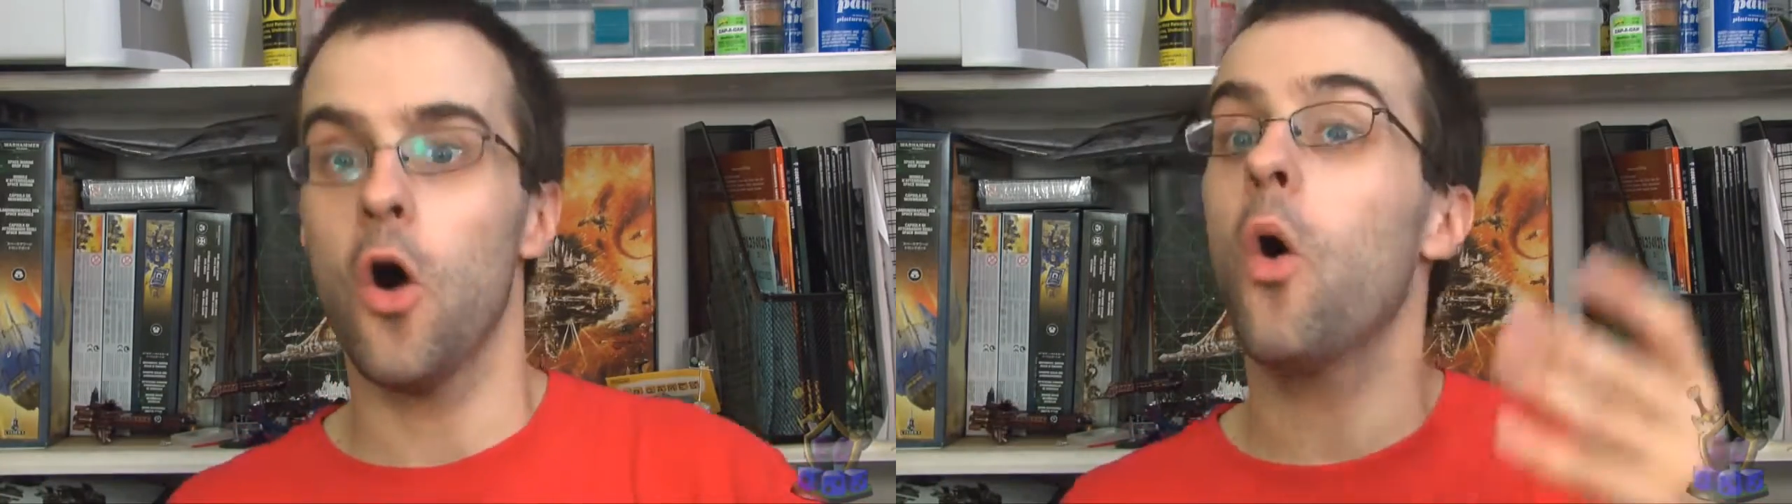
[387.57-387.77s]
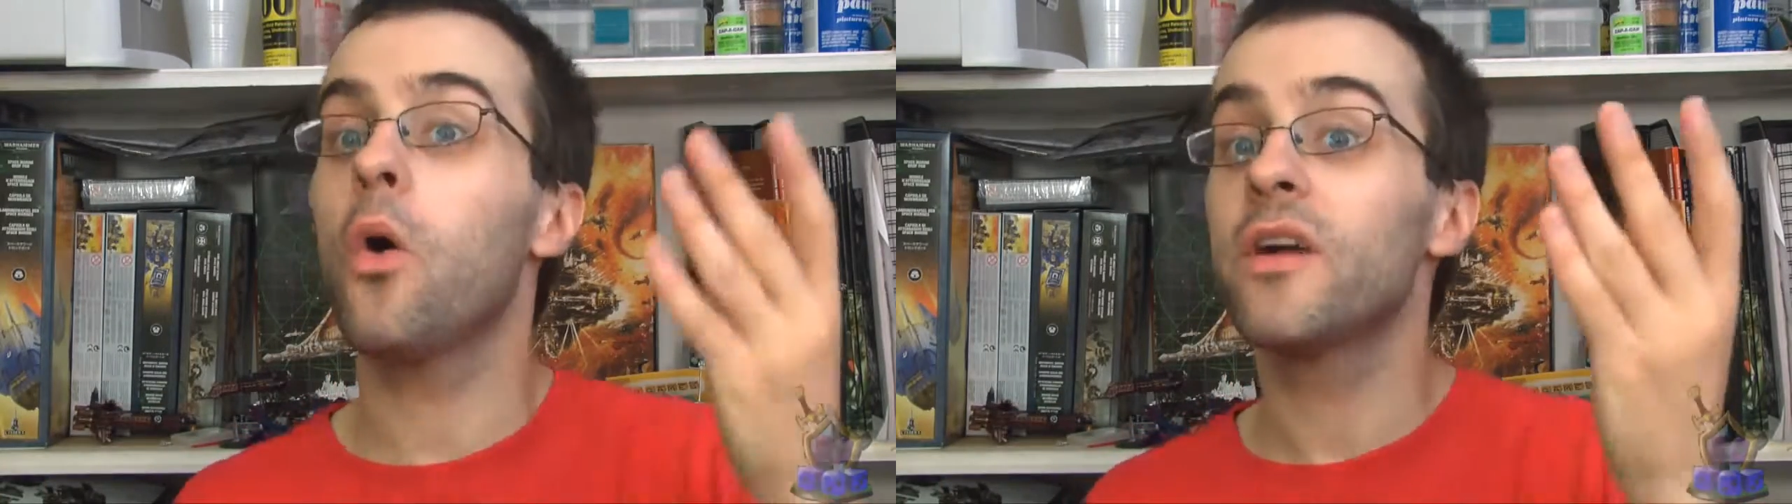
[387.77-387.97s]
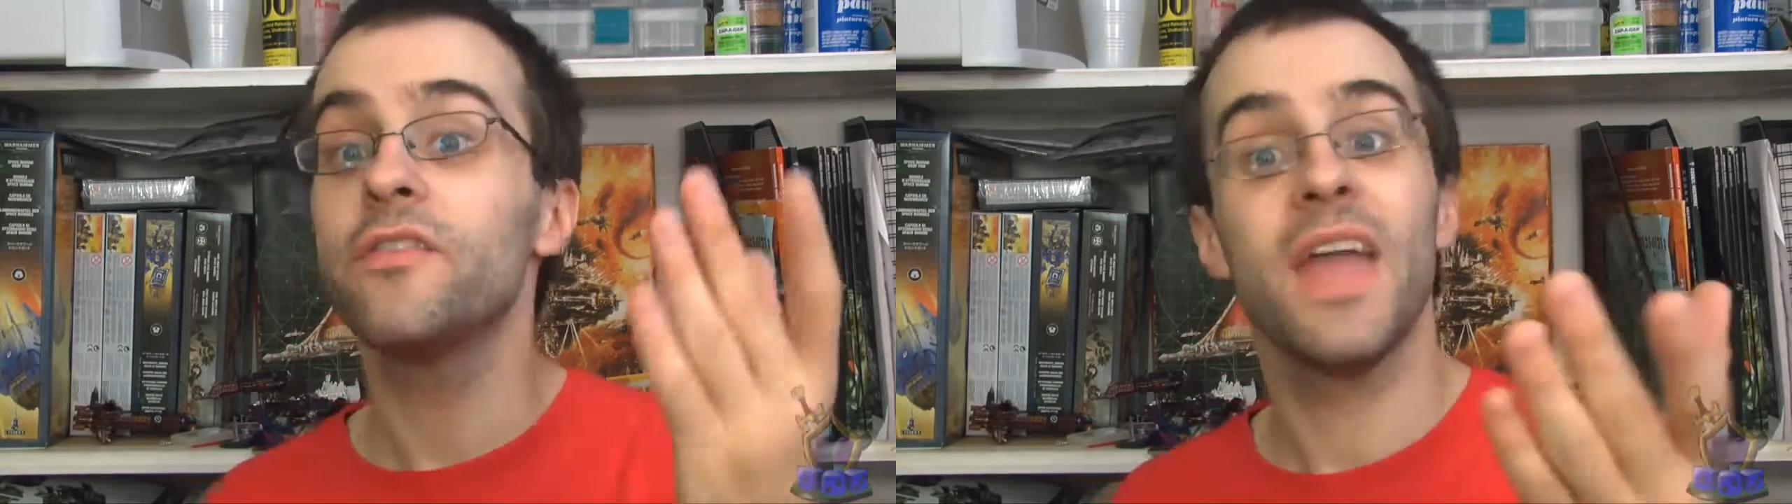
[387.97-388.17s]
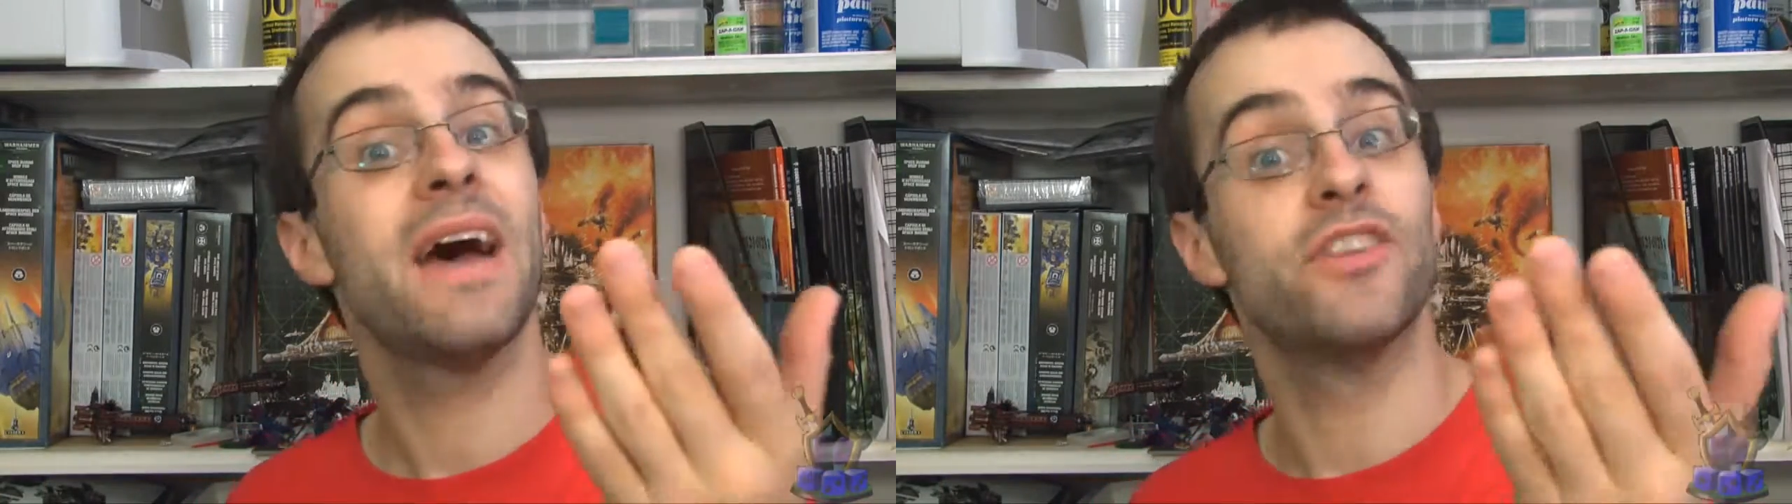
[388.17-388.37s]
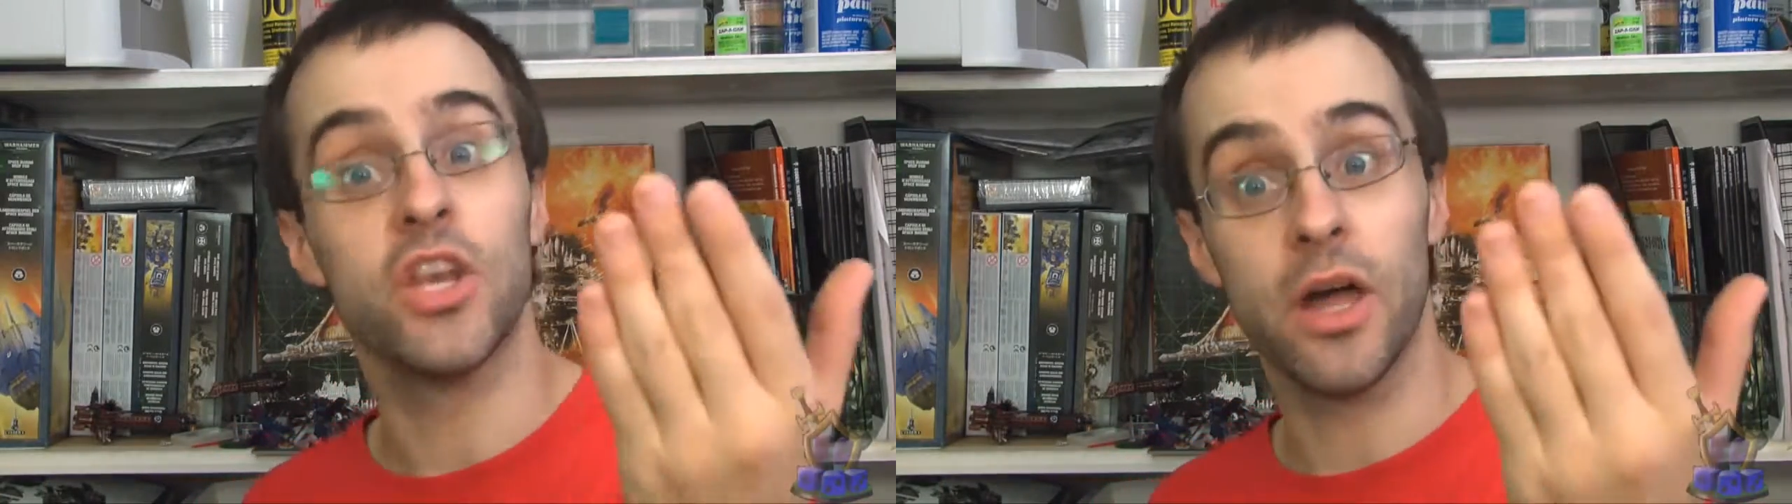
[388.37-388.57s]
or if you
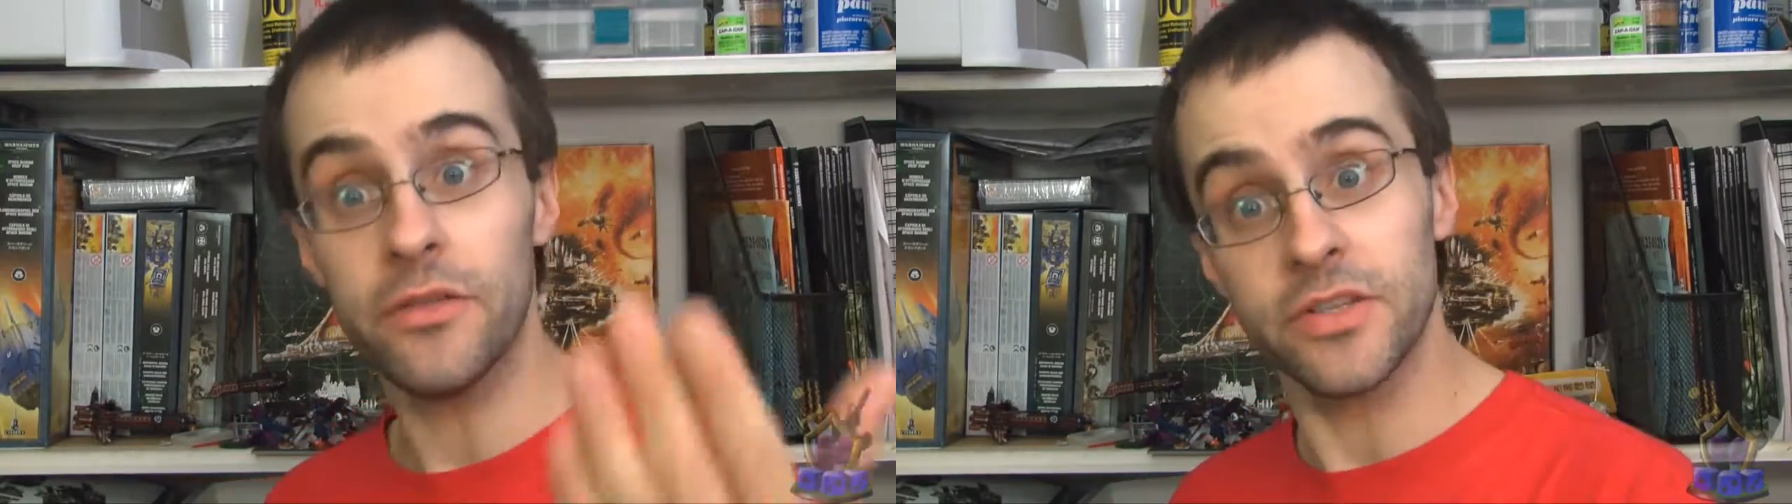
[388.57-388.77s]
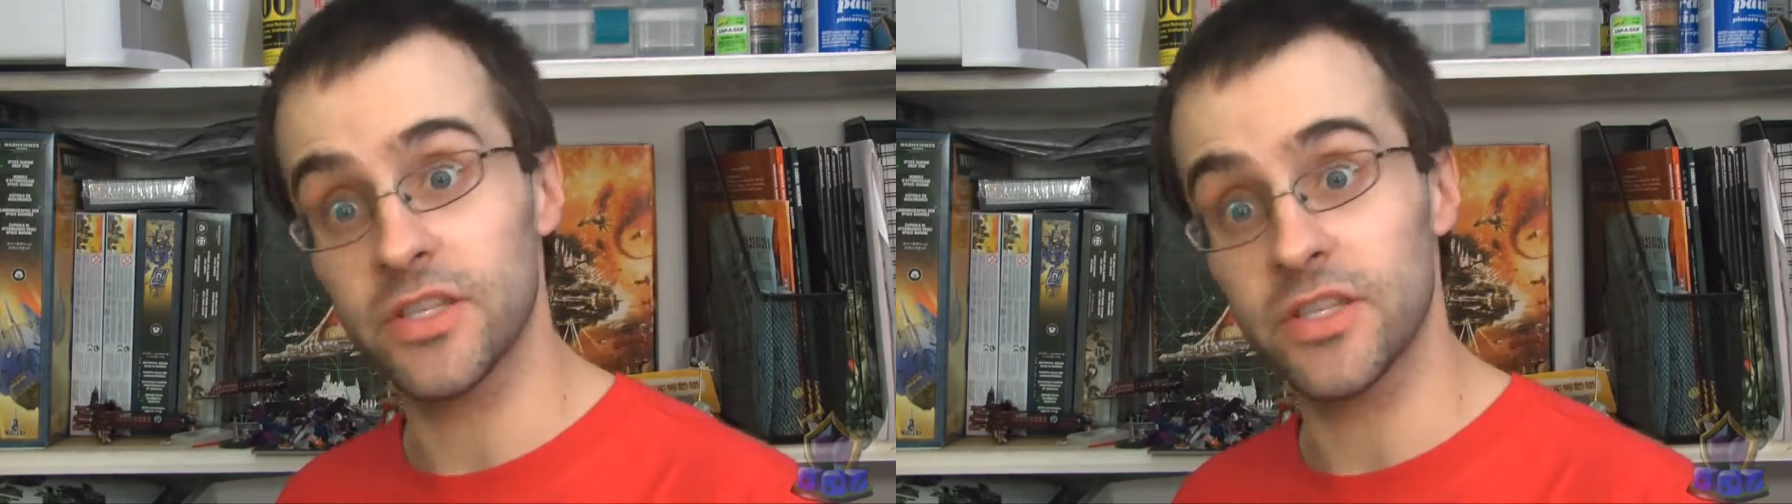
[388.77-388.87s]
have another